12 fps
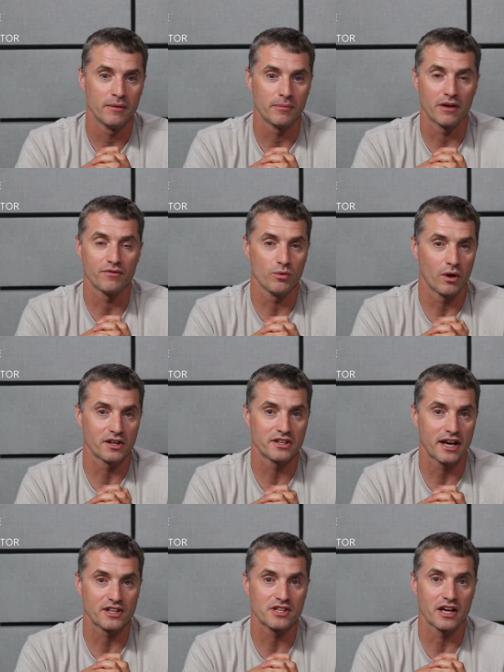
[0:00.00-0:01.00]
But if you want to
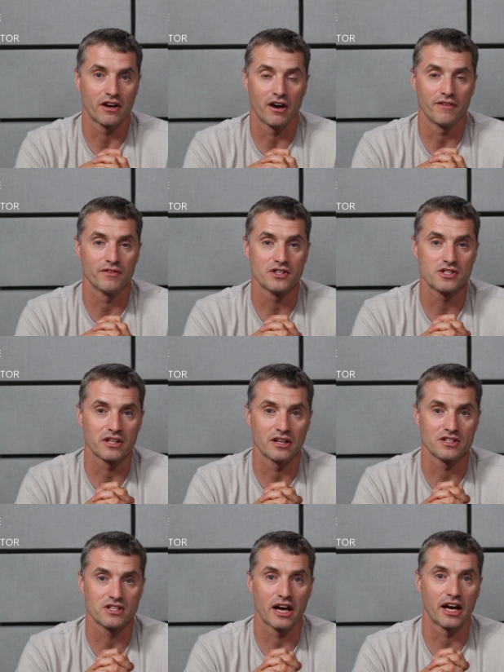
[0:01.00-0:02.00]
tax gain harvest
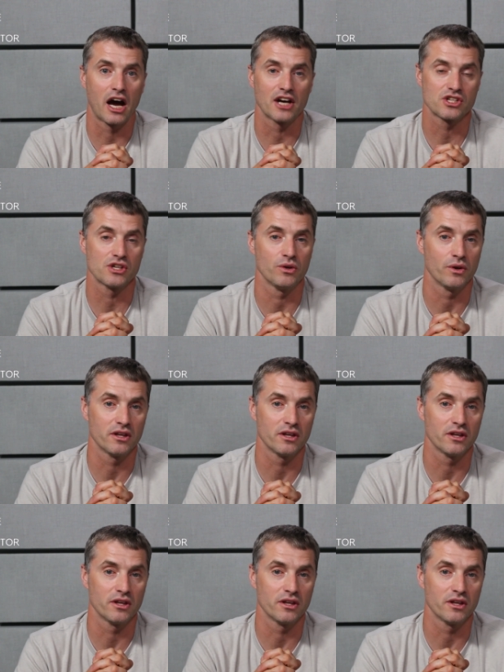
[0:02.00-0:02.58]
and it's not costing you